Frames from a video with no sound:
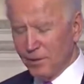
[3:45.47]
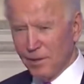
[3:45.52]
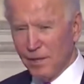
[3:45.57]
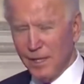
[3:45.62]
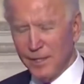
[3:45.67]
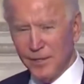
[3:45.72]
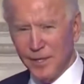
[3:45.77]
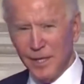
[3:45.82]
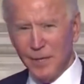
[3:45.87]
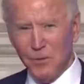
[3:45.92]

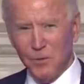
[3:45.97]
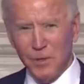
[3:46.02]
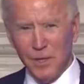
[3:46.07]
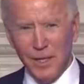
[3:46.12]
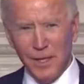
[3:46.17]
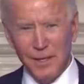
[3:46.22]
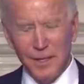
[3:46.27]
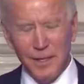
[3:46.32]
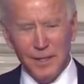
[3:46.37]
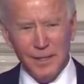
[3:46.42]
I think we're
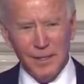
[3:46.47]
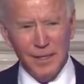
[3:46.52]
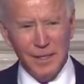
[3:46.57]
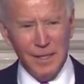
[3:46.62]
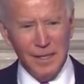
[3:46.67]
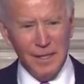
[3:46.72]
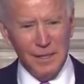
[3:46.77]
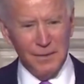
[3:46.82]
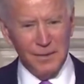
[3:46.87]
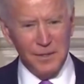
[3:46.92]

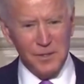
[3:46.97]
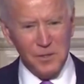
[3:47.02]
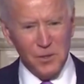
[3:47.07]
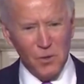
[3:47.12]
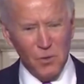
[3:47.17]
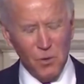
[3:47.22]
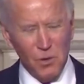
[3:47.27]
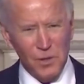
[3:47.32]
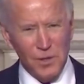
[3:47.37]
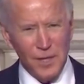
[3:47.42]
getting this
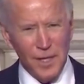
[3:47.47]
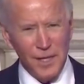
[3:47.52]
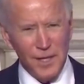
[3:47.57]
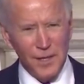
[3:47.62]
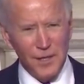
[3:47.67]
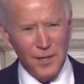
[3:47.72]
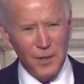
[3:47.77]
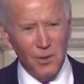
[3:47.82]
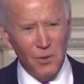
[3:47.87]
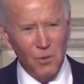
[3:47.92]

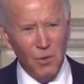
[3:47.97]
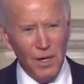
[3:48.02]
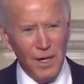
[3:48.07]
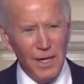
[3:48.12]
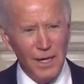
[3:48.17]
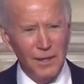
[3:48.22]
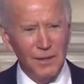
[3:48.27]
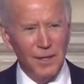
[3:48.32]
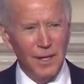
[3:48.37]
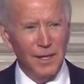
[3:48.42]
coordinated in a
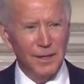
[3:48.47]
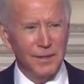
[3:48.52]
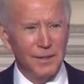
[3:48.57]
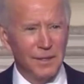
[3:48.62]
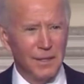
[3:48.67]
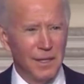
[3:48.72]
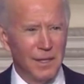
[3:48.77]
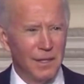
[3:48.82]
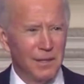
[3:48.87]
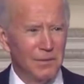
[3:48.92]
way that
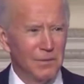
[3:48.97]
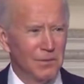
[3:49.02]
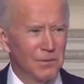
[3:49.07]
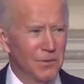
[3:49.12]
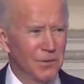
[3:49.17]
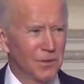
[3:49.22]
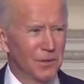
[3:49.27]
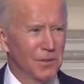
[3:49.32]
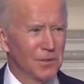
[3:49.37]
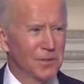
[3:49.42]

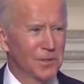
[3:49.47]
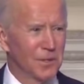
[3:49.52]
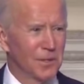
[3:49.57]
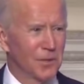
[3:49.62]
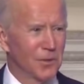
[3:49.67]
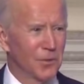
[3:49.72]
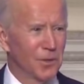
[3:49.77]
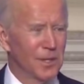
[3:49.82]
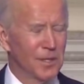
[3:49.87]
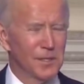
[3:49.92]
there's
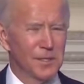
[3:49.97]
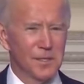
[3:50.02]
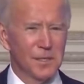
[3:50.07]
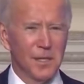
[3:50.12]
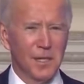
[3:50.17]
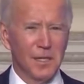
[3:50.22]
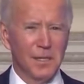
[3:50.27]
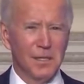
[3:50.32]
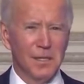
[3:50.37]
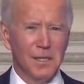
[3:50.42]
increased
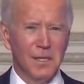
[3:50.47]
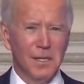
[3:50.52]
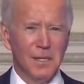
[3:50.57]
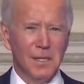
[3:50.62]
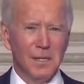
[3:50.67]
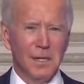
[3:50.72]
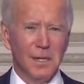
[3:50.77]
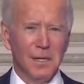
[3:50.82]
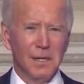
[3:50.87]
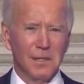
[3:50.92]

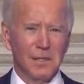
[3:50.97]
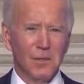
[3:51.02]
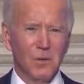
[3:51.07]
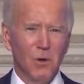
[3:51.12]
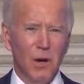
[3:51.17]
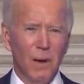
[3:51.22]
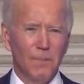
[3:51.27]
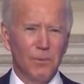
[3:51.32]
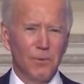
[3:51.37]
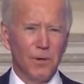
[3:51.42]

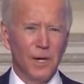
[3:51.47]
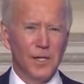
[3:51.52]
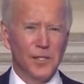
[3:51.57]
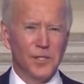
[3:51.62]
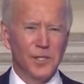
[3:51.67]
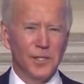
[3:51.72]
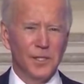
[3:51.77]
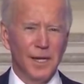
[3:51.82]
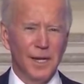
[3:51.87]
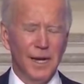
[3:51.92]

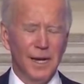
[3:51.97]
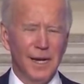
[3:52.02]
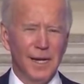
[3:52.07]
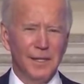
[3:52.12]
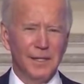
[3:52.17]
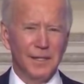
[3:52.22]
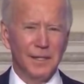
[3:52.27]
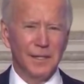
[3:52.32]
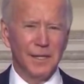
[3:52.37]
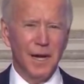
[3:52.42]
cooperation
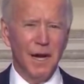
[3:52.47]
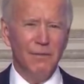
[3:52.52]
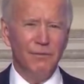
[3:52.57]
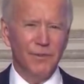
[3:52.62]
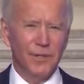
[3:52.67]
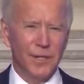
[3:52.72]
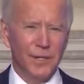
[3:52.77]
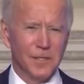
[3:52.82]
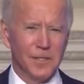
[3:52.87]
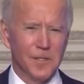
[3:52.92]
and
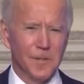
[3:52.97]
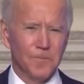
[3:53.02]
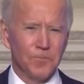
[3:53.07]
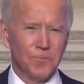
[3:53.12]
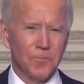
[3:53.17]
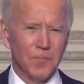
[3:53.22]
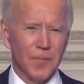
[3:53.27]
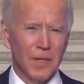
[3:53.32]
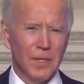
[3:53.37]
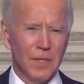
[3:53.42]
confidence.
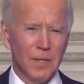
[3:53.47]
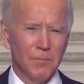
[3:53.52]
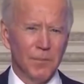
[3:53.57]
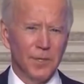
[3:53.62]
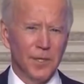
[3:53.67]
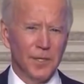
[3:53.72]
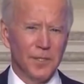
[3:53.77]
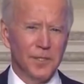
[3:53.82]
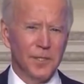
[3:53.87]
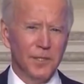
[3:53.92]

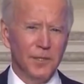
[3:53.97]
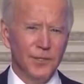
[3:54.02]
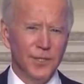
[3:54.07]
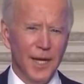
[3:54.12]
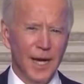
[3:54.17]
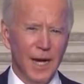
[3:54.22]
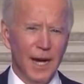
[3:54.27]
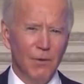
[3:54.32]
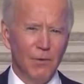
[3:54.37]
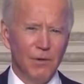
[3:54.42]
But until
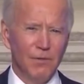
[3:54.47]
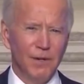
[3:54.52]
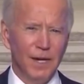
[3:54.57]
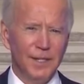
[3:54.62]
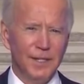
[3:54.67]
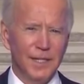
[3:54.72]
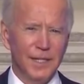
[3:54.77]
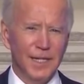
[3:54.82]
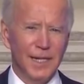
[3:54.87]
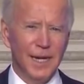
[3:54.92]
now, we've
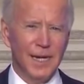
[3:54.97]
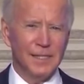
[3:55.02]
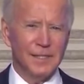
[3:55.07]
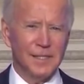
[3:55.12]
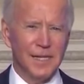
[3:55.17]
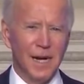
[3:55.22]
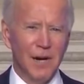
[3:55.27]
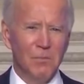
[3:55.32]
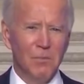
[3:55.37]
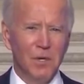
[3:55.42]
had to
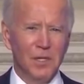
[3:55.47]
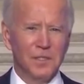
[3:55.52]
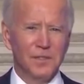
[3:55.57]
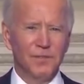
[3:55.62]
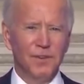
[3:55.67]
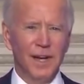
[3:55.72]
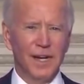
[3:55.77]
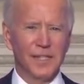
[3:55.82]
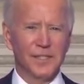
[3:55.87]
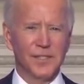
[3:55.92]
guess how much
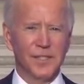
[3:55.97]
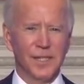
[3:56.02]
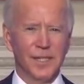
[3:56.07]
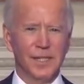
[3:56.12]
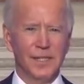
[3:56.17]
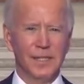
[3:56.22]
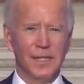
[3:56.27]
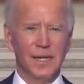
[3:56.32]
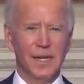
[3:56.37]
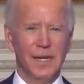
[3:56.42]

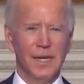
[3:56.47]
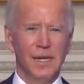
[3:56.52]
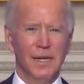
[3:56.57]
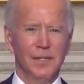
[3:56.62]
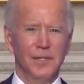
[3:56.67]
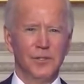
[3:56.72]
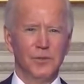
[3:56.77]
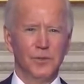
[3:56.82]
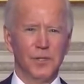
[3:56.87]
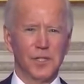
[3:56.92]
vaccine
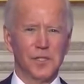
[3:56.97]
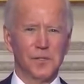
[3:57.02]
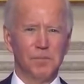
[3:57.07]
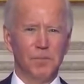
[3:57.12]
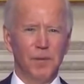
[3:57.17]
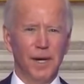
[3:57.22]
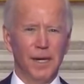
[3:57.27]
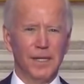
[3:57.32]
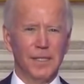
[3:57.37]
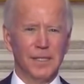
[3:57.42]
to
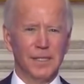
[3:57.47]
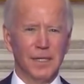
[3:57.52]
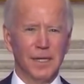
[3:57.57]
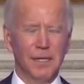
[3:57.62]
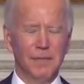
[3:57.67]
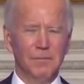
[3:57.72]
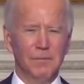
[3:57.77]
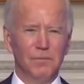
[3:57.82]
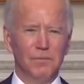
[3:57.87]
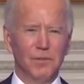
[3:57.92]
expect
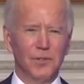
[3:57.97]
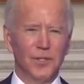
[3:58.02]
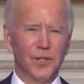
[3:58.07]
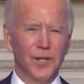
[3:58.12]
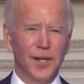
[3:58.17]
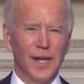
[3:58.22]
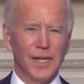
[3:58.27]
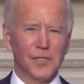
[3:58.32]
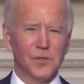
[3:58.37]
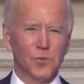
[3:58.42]
for the
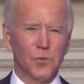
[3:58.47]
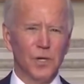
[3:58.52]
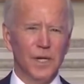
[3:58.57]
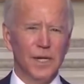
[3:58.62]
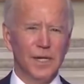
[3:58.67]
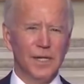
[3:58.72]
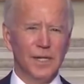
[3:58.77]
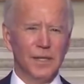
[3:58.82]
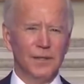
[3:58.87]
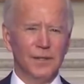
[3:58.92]
next
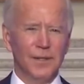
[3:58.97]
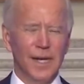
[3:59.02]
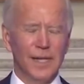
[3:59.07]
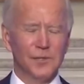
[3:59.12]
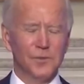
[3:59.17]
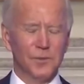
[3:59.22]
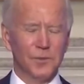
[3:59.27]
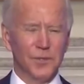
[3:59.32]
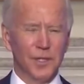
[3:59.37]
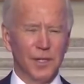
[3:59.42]
week, and
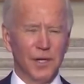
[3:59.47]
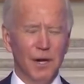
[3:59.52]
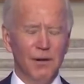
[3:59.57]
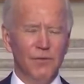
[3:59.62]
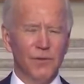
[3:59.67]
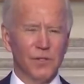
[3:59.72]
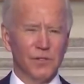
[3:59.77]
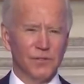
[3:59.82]
that's what the governors